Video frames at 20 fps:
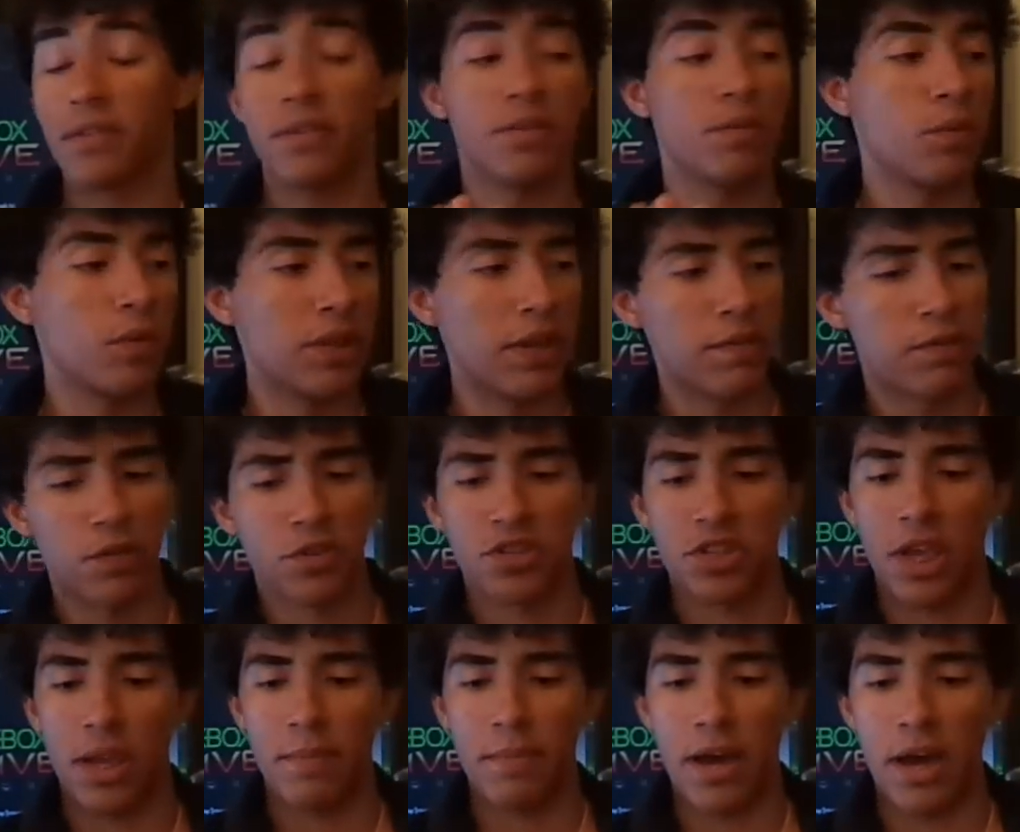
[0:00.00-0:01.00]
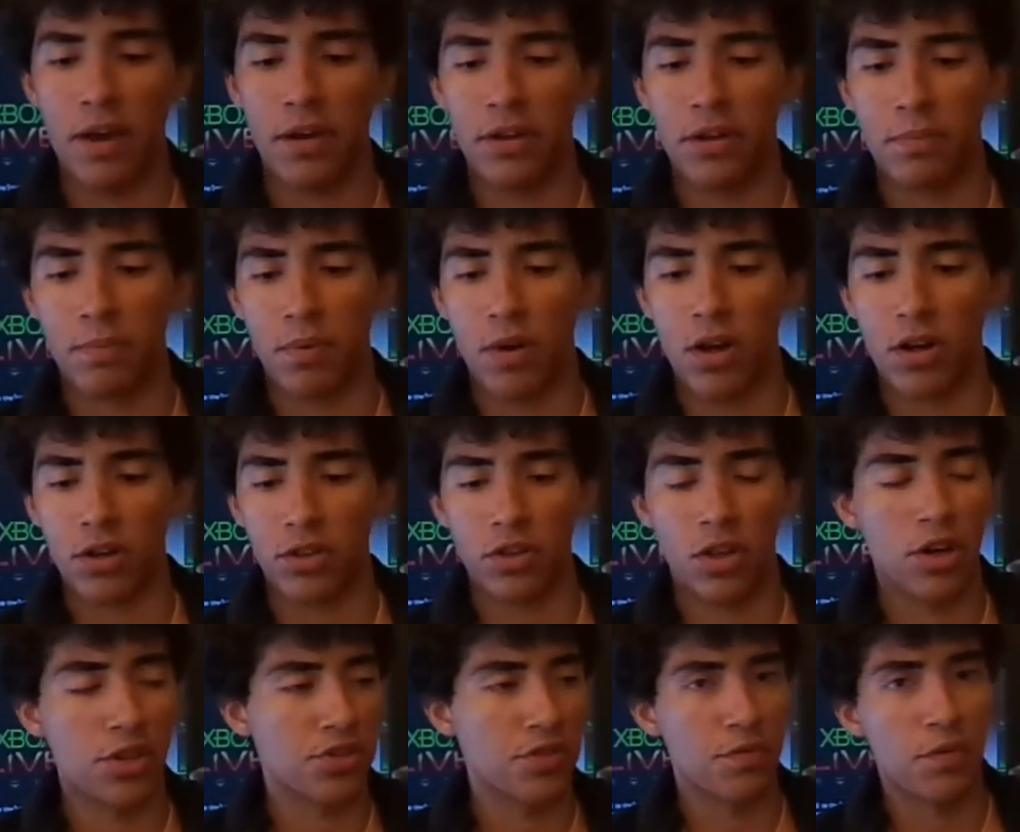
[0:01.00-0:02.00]
when they first came out in product
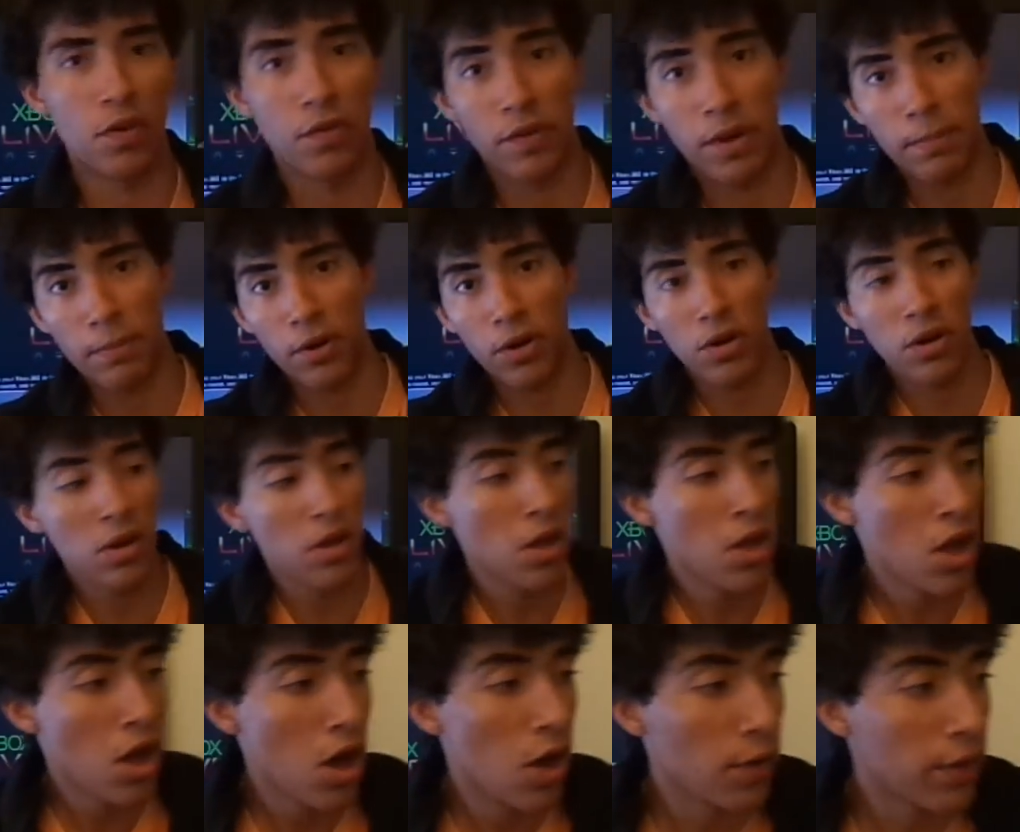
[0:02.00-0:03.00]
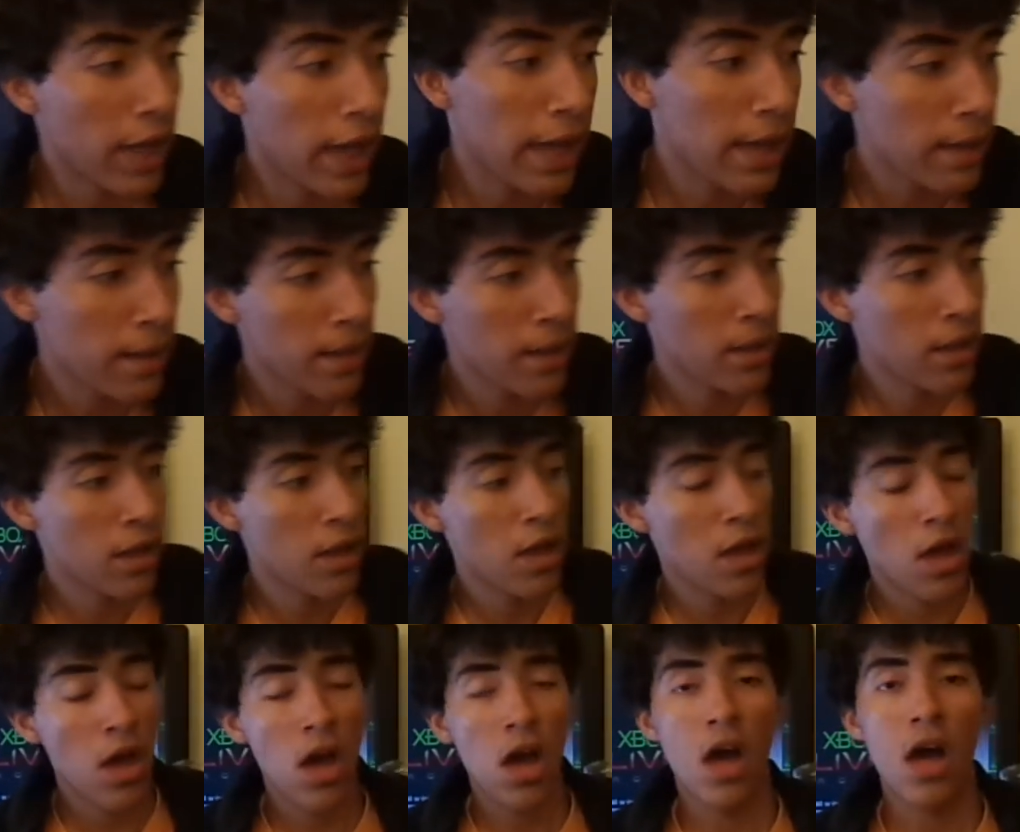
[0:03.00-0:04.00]
launch of November. Okay,
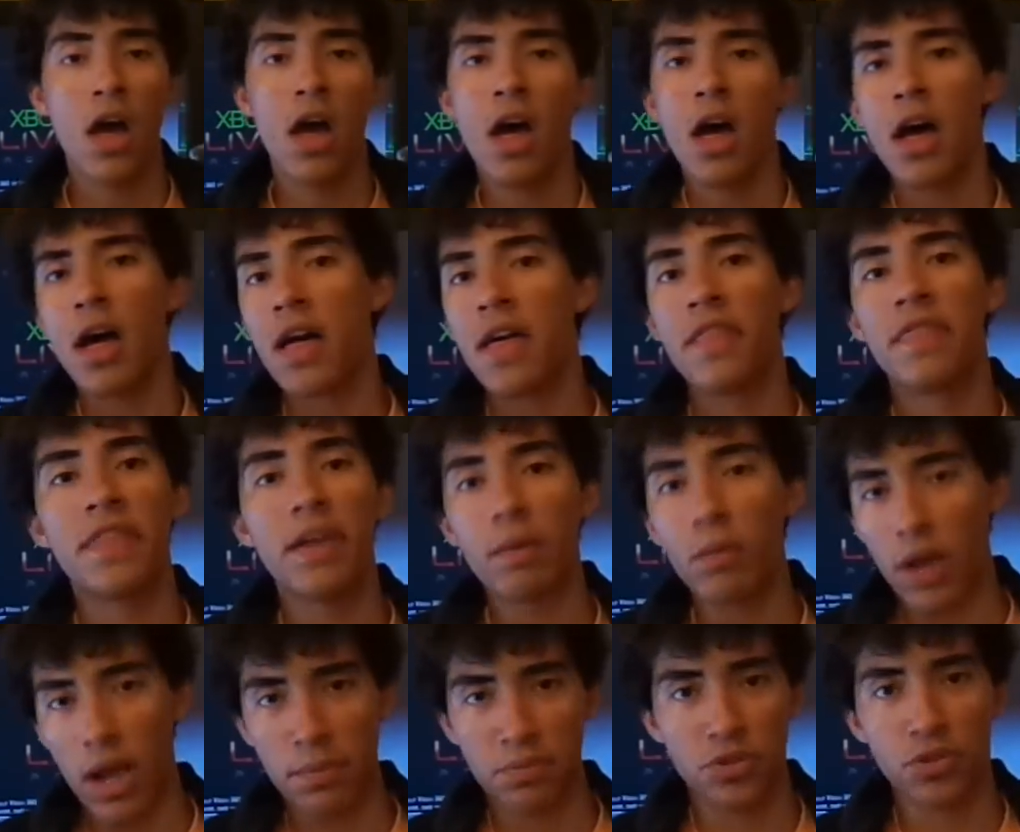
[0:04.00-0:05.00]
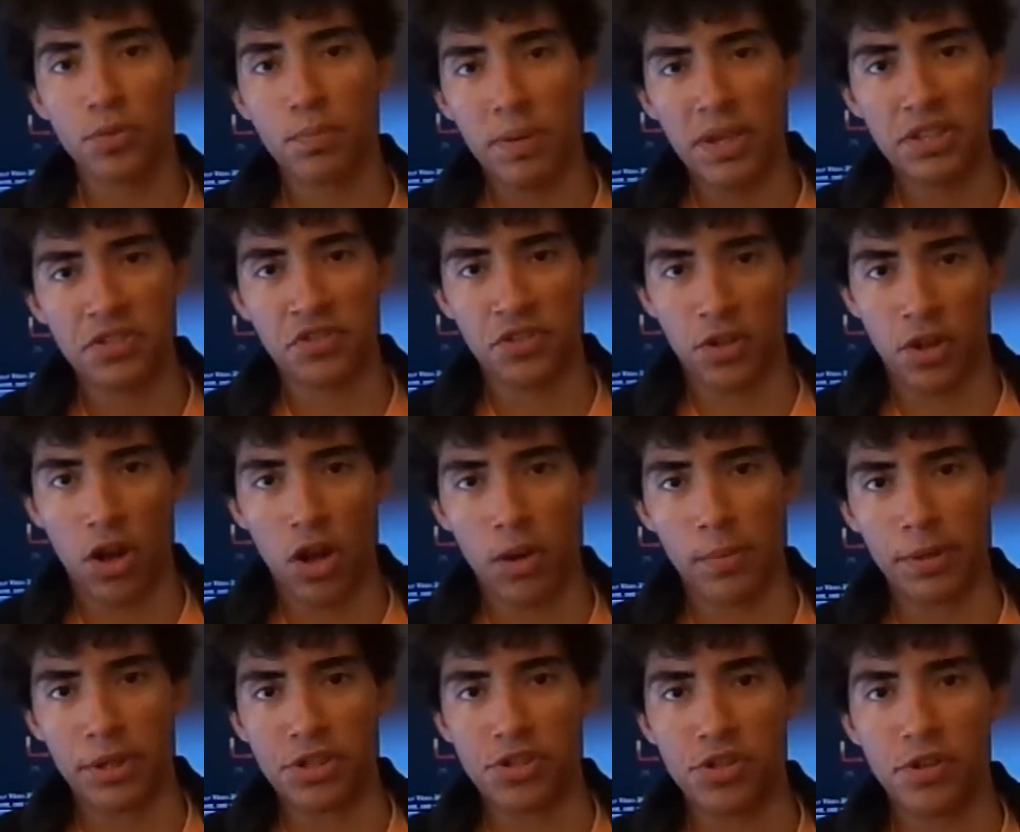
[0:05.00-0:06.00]
they were absolute pieces of
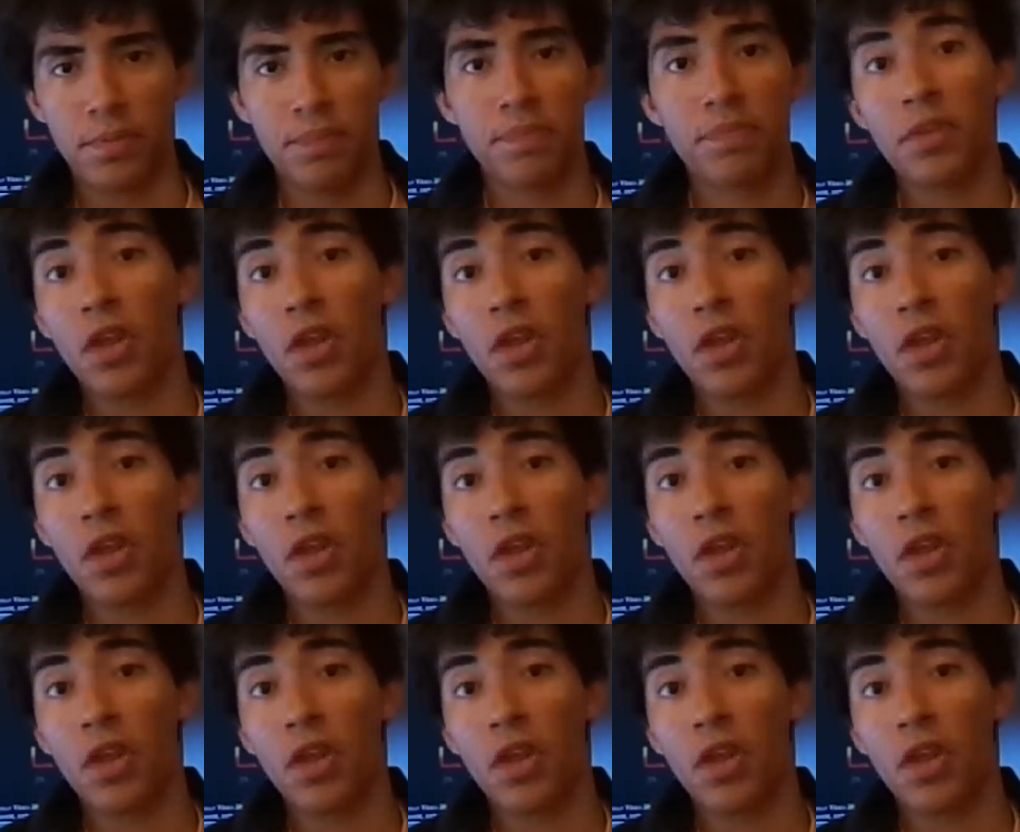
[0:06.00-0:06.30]
garbage.